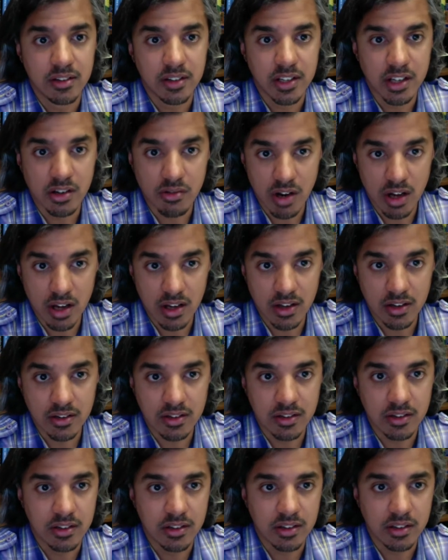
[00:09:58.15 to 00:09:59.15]

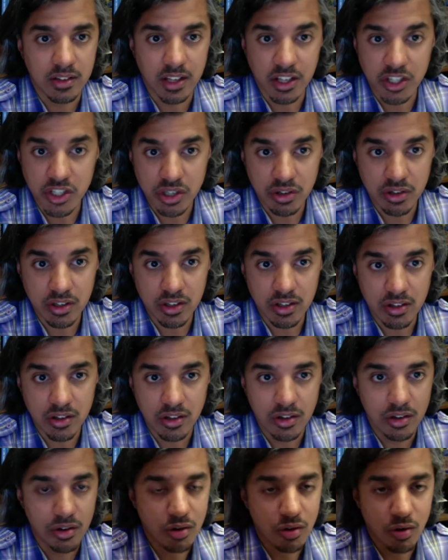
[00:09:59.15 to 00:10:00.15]
Iran, Nigeria,
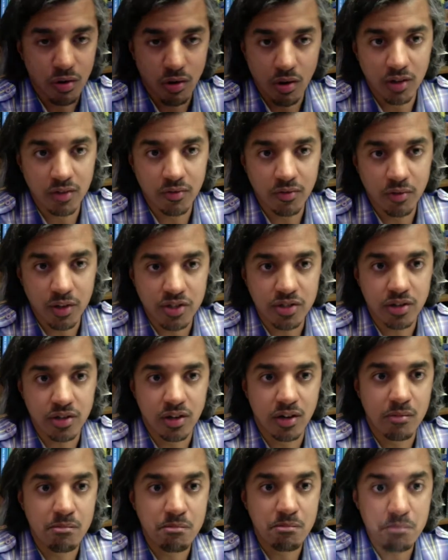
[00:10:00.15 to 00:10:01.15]
all of which
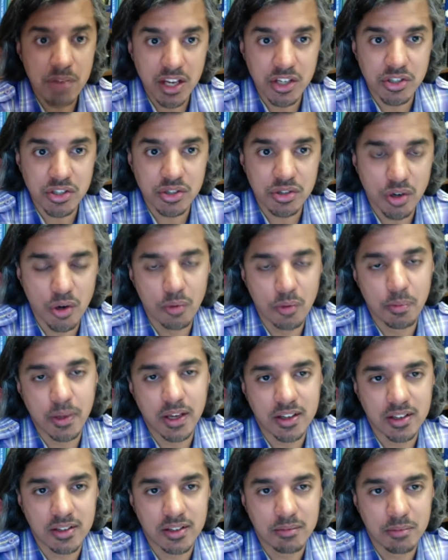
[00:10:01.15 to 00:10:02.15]
are major
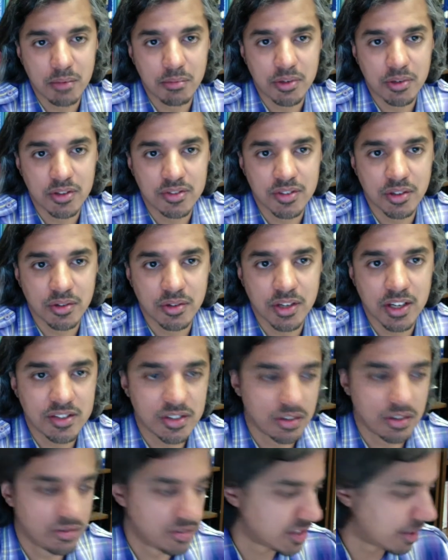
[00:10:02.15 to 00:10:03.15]
OPEC members. Okay,
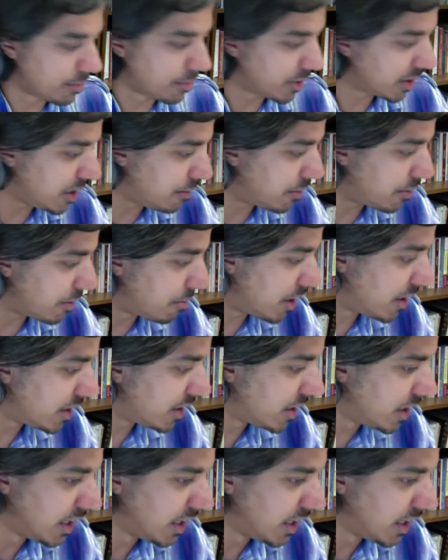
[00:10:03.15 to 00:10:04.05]
so something to keep in mind.